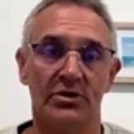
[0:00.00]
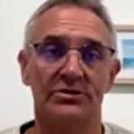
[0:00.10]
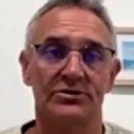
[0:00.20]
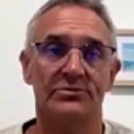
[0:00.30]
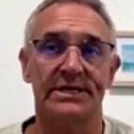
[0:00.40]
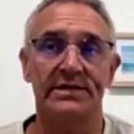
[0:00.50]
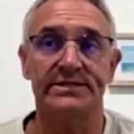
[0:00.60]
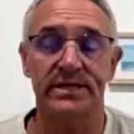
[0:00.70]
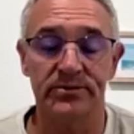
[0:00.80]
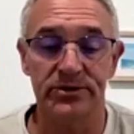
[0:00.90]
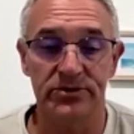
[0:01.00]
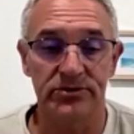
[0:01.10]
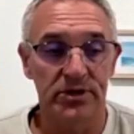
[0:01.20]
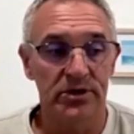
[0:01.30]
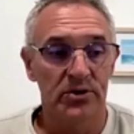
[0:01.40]
times out of 10,
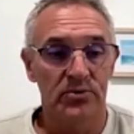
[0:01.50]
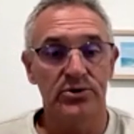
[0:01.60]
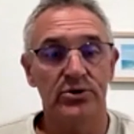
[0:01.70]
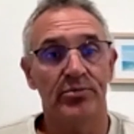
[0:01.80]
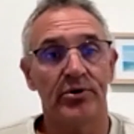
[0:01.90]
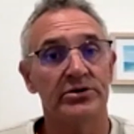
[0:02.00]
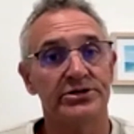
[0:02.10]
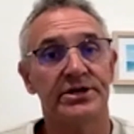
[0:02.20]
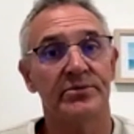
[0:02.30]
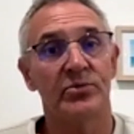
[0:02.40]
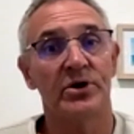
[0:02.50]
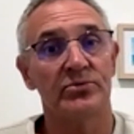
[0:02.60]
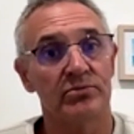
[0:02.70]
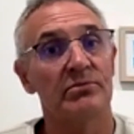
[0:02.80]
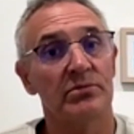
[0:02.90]
when you approach
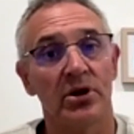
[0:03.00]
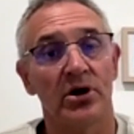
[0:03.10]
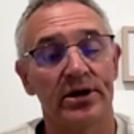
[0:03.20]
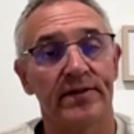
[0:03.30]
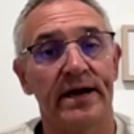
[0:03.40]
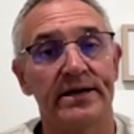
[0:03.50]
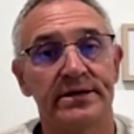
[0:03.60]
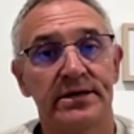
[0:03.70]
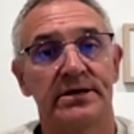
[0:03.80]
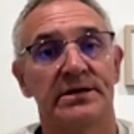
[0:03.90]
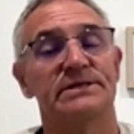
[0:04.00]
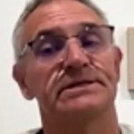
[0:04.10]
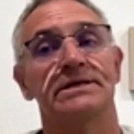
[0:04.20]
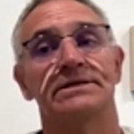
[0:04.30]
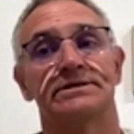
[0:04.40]
someone, like that and
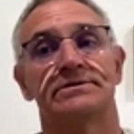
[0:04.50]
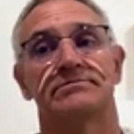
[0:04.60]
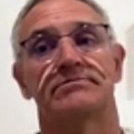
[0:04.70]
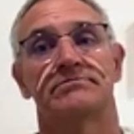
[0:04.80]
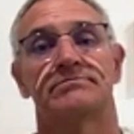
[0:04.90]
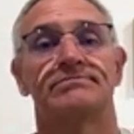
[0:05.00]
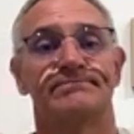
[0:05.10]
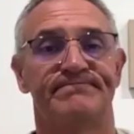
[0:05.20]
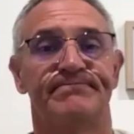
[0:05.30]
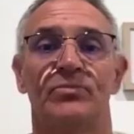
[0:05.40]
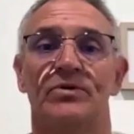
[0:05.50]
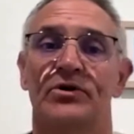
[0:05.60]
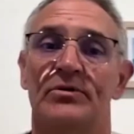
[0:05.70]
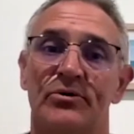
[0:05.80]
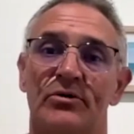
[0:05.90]
say, listen, we've
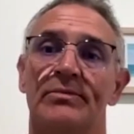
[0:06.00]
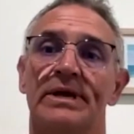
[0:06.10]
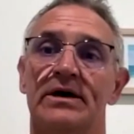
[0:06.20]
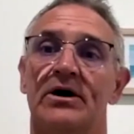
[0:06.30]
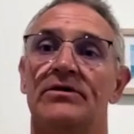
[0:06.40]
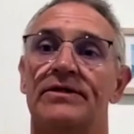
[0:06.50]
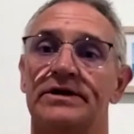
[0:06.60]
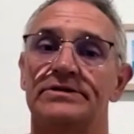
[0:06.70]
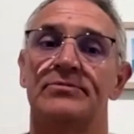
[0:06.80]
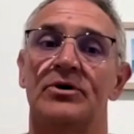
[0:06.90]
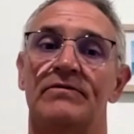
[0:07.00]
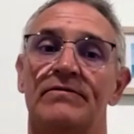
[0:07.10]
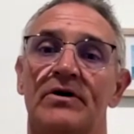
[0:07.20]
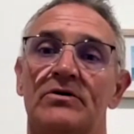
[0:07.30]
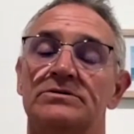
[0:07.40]
got a problem here. I think it's my
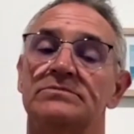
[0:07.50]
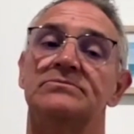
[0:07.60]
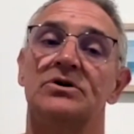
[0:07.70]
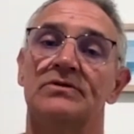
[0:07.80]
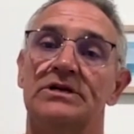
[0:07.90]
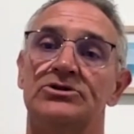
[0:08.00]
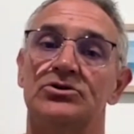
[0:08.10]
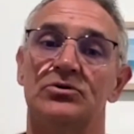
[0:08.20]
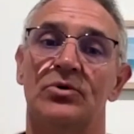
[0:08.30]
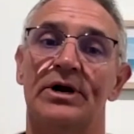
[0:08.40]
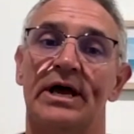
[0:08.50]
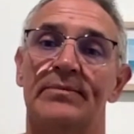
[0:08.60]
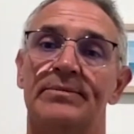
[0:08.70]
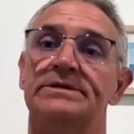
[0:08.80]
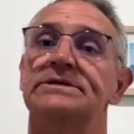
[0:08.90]
fault. Not really sure what
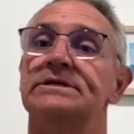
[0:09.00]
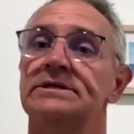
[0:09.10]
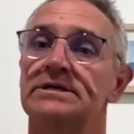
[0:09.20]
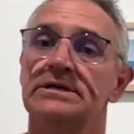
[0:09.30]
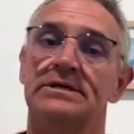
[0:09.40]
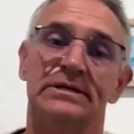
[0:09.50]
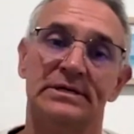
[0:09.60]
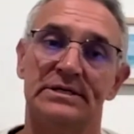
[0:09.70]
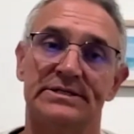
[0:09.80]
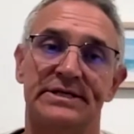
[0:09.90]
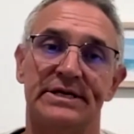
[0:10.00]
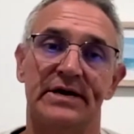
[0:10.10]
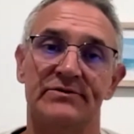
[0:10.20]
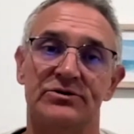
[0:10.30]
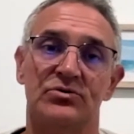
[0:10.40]
happened. Let's sit and
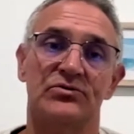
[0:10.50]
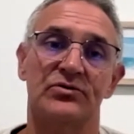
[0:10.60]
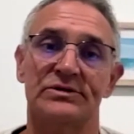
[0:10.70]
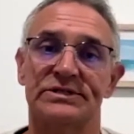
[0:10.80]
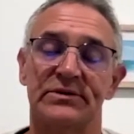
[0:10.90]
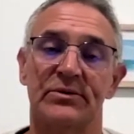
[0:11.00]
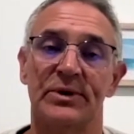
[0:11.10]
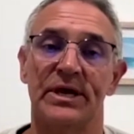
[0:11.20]
have a talk through it, see where we're